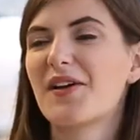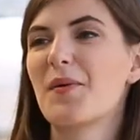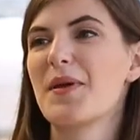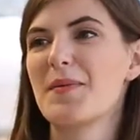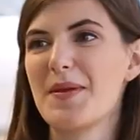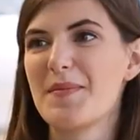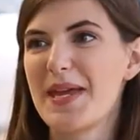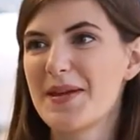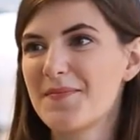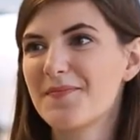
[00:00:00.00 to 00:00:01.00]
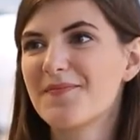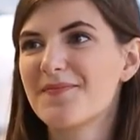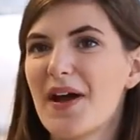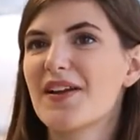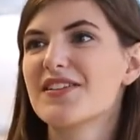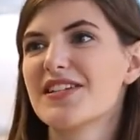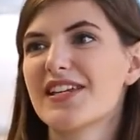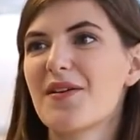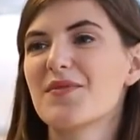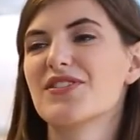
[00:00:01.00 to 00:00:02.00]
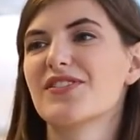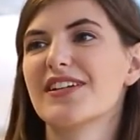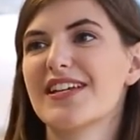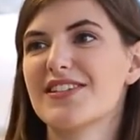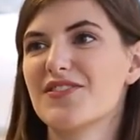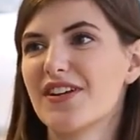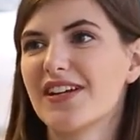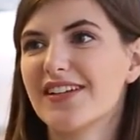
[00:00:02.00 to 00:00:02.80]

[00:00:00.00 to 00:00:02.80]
got BBB, biology, chemistry and history.